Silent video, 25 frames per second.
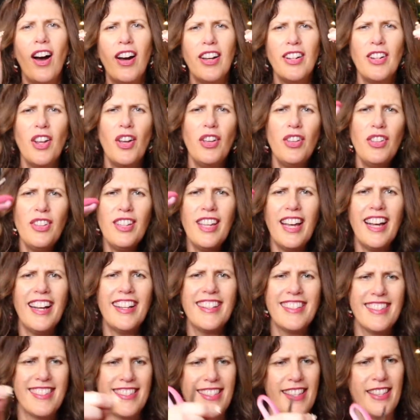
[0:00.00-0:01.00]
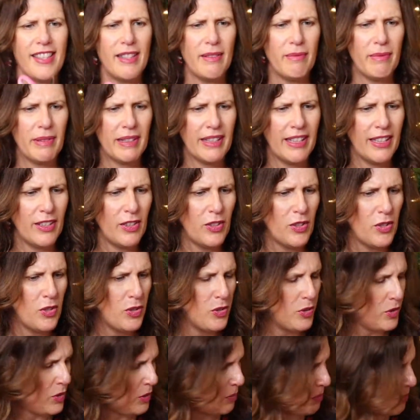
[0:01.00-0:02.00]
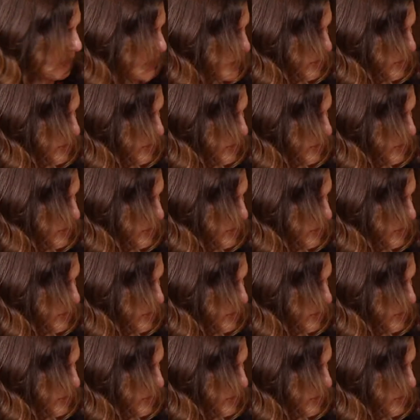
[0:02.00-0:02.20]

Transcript: I know you can't see them, but they're super